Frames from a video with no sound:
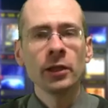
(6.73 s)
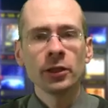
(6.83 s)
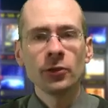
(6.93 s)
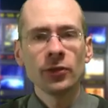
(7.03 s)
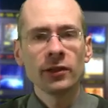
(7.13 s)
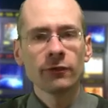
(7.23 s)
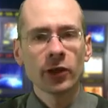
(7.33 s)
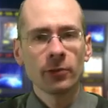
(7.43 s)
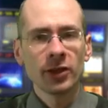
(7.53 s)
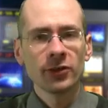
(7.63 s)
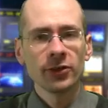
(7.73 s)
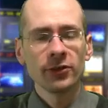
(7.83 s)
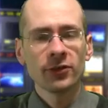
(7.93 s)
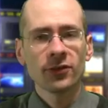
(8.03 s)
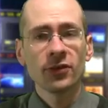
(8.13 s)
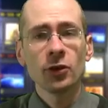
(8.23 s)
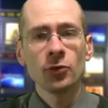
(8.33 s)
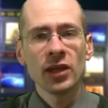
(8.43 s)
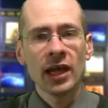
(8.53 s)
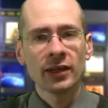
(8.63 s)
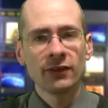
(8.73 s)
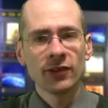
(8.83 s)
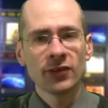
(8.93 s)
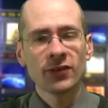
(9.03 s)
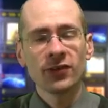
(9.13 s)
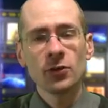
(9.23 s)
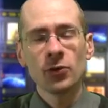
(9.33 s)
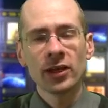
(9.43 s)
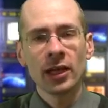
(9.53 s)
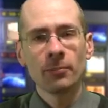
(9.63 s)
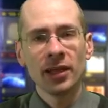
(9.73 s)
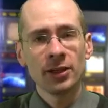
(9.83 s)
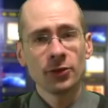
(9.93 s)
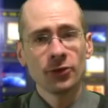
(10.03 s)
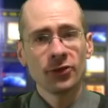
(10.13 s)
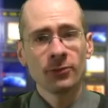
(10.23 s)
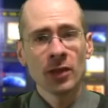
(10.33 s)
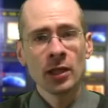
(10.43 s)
You the environmentalists, you the activists, you the campaigners,